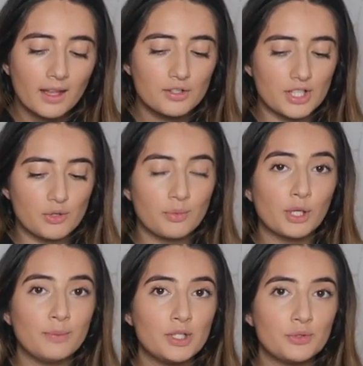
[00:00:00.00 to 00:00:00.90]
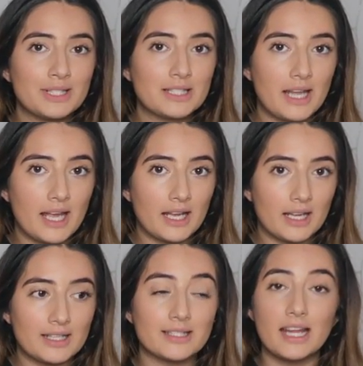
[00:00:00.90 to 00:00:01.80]
So that's what we're going to be doing
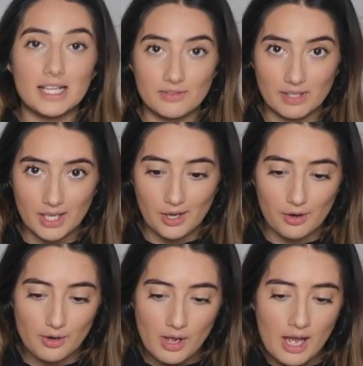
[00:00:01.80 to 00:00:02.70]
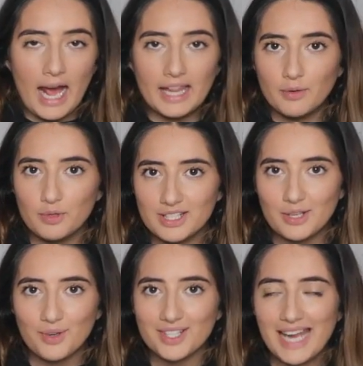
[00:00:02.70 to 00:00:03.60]
today in today's video, and then we'll
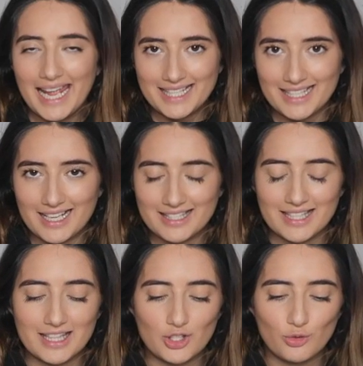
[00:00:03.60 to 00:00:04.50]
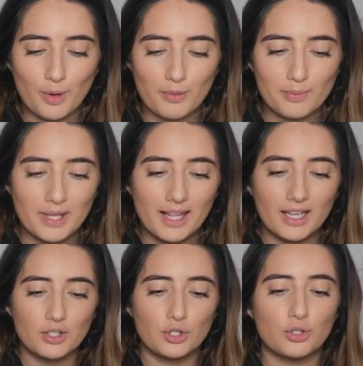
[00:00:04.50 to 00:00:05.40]
see where it takes us. This will probably be
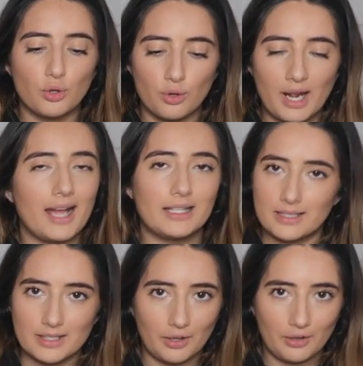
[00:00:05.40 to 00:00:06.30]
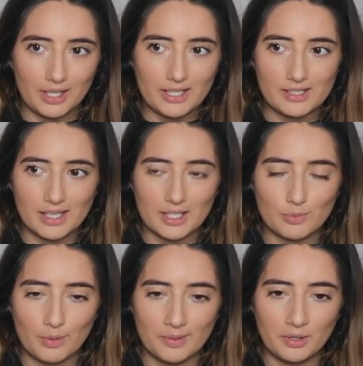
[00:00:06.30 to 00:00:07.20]
like a short as series, like it's
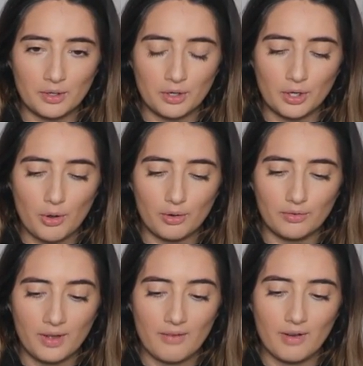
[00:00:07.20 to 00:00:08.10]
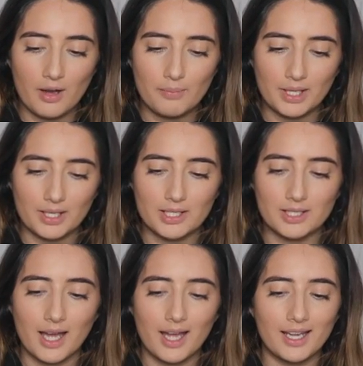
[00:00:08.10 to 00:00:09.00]
probably not going to go on forever because
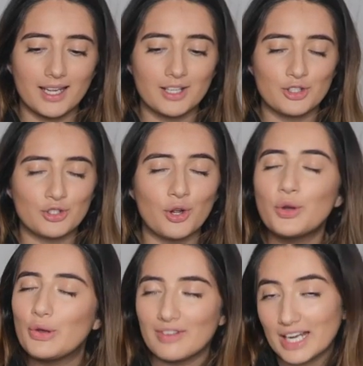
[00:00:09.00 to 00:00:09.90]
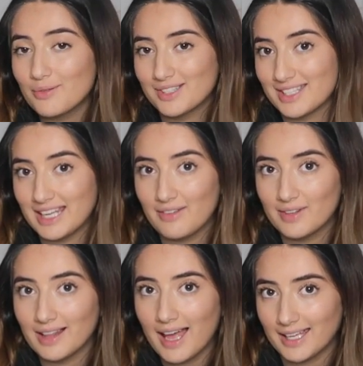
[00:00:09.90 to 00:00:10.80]
I don't know if anyone's going to
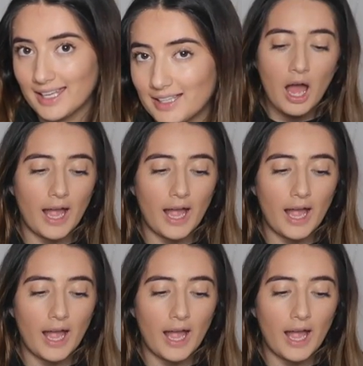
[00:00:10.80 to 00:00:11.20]
even like it.